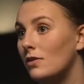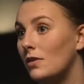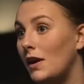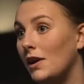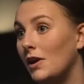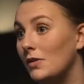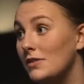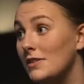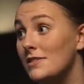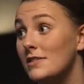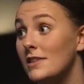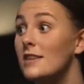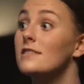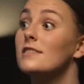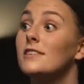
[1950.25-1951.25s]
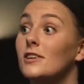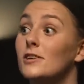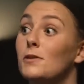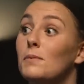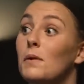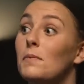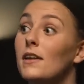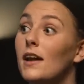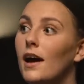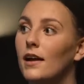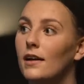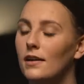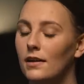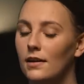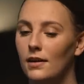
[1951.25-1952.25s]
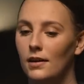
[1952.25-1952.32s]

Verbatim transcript: So Addie goes downstairs and tells my mom and dad.